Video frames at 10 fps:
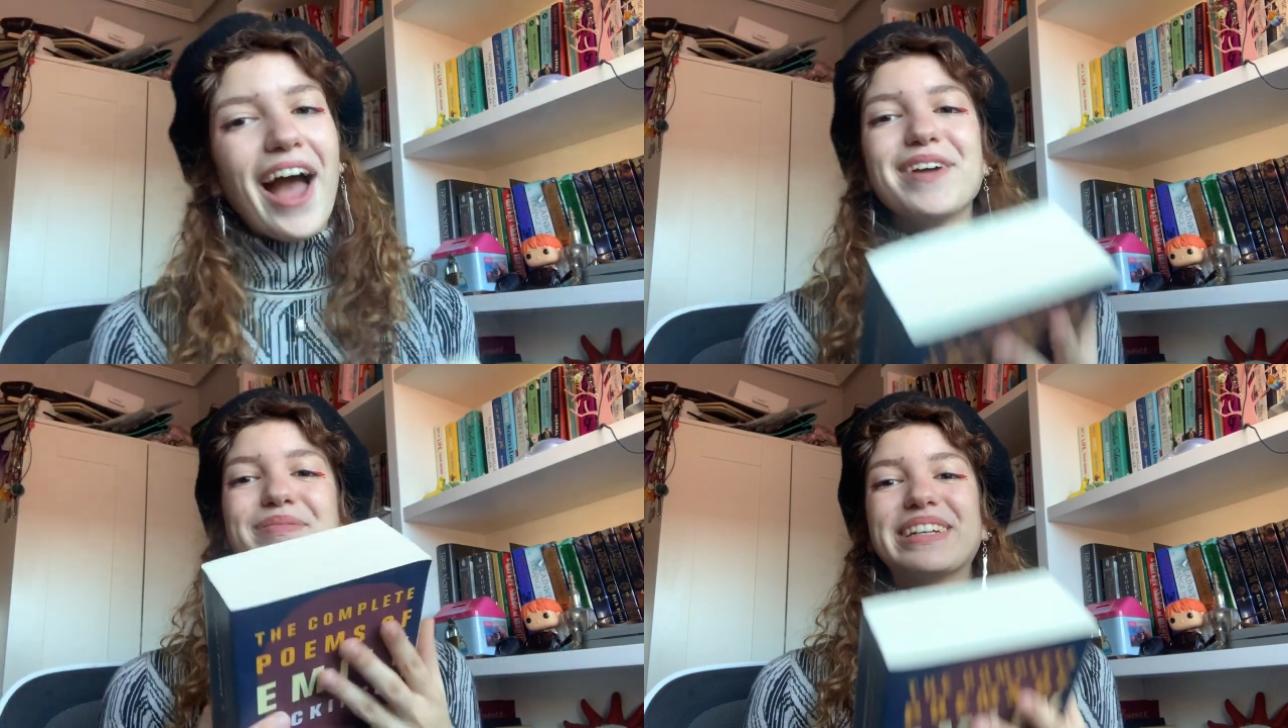
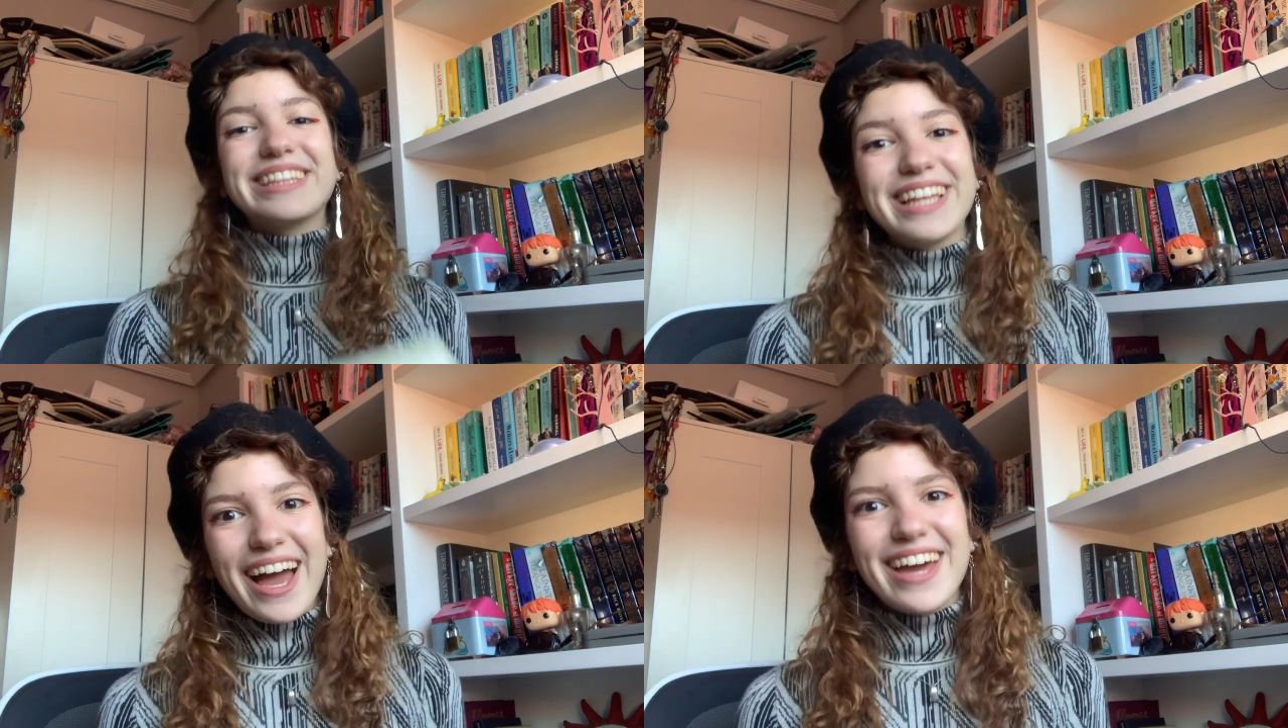I'm
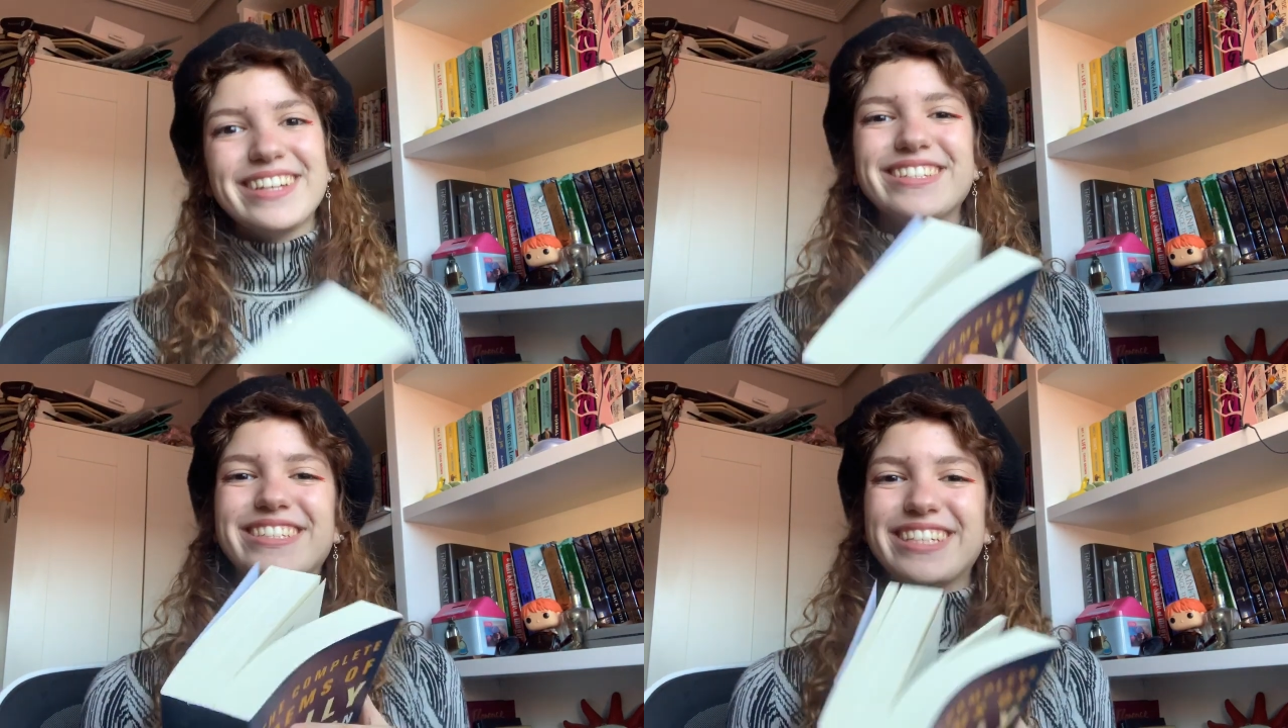glad
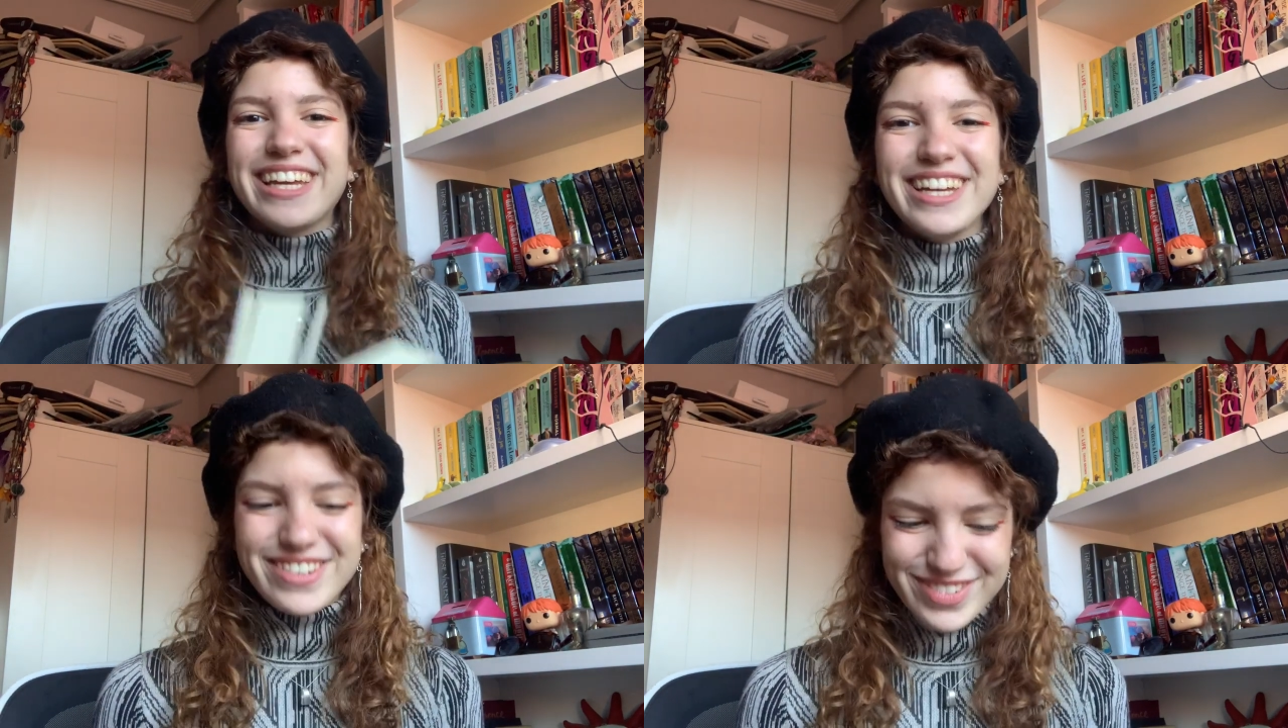she
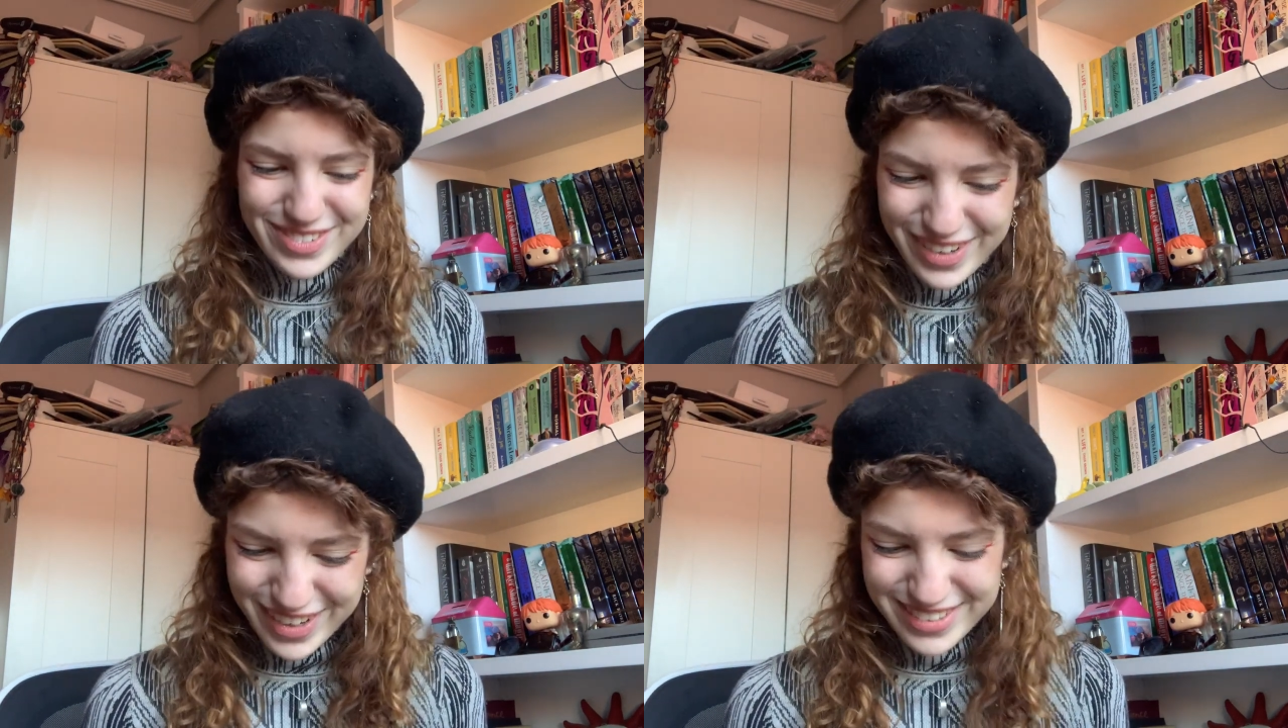
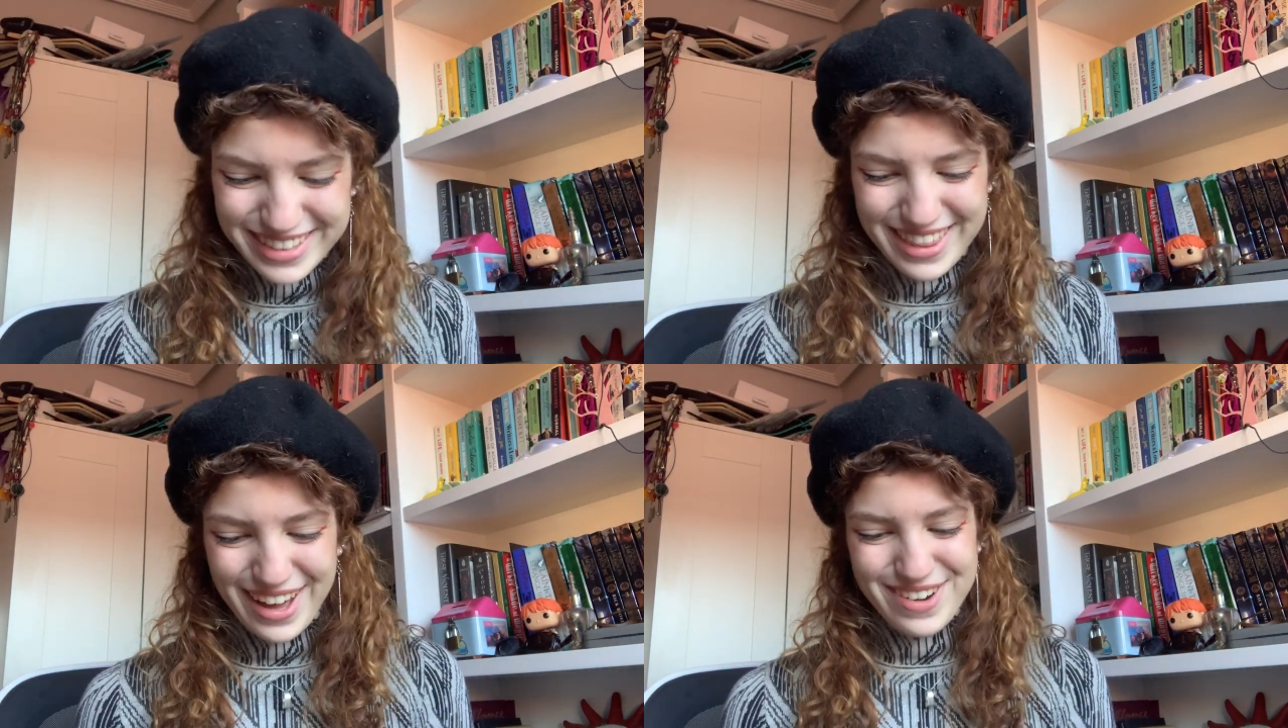wrote
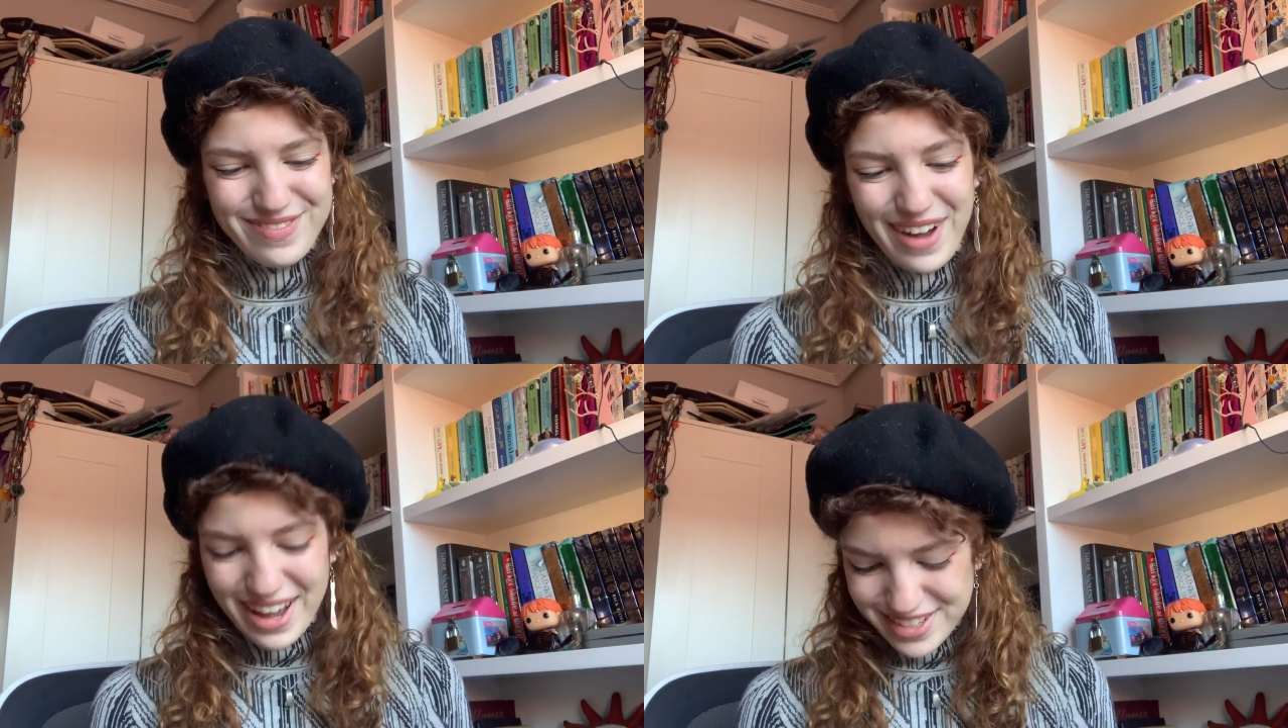that
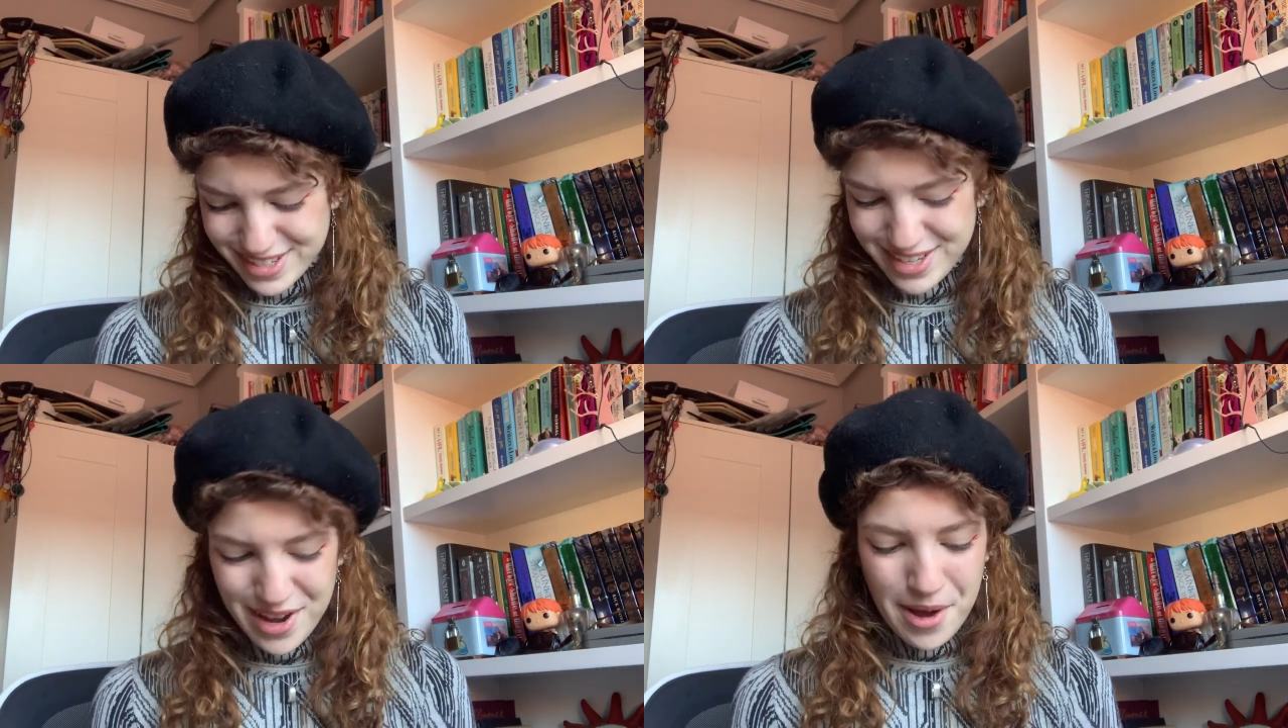
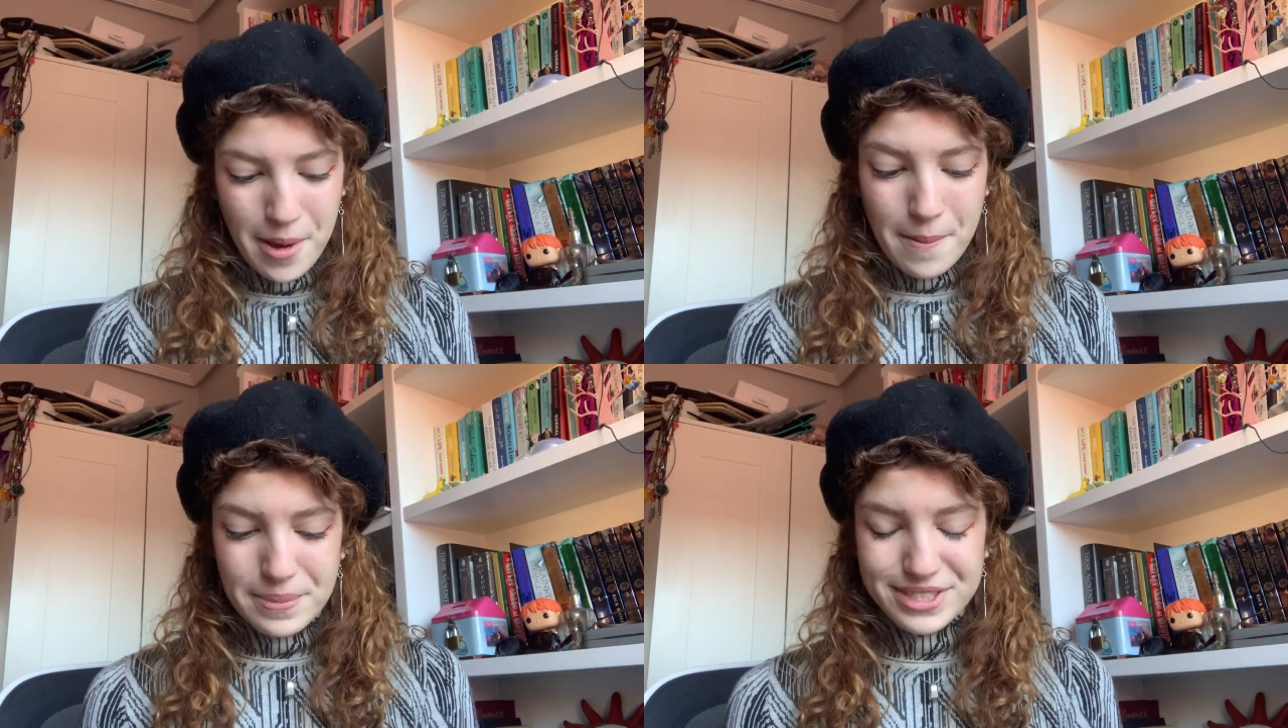much,
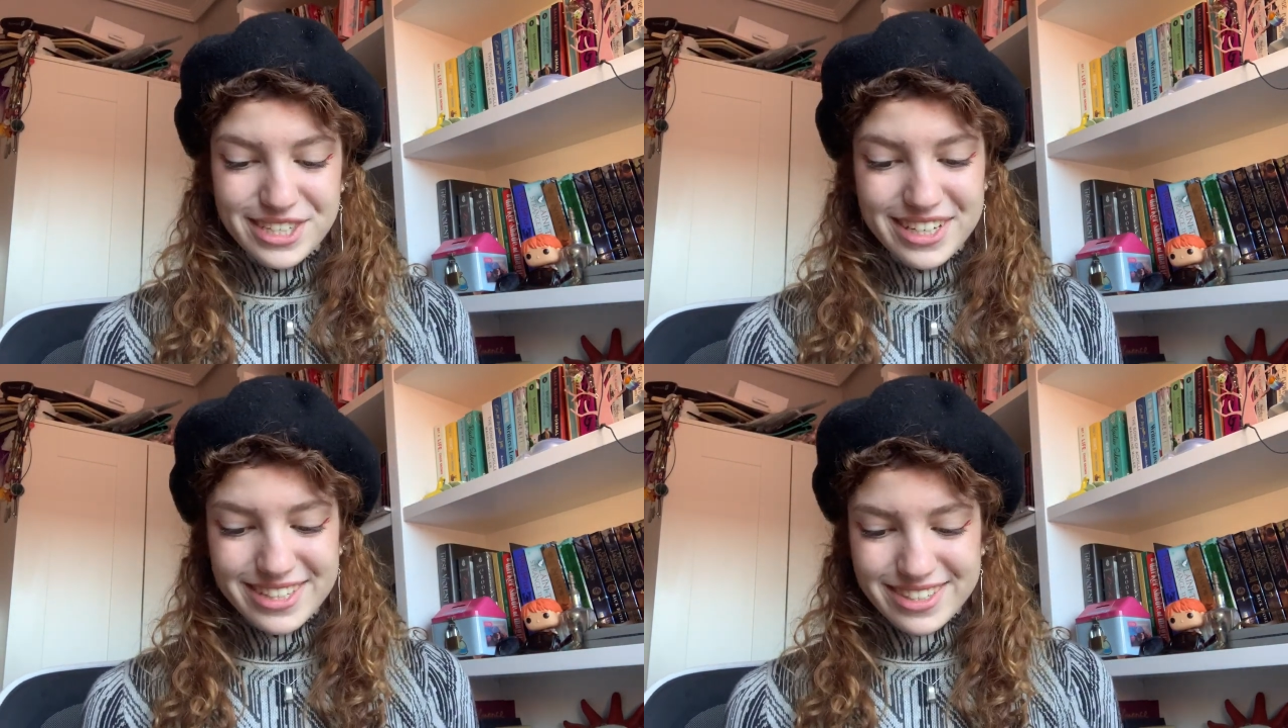but
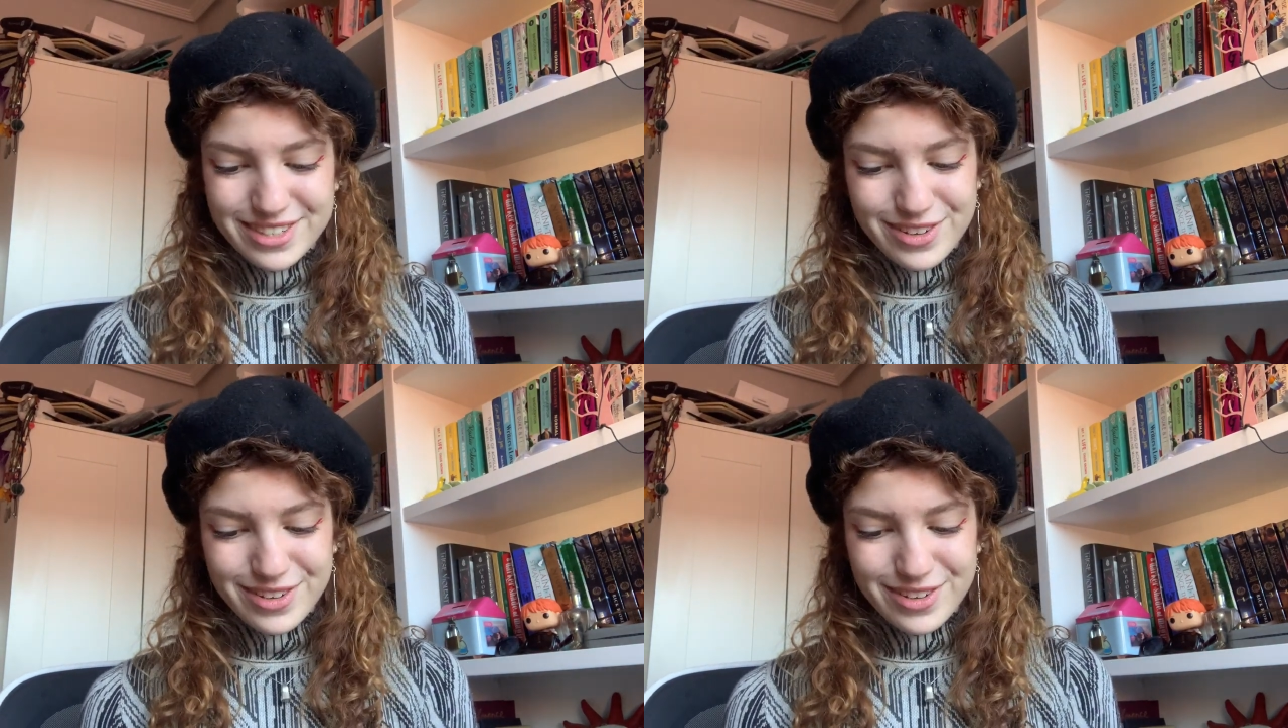Jesus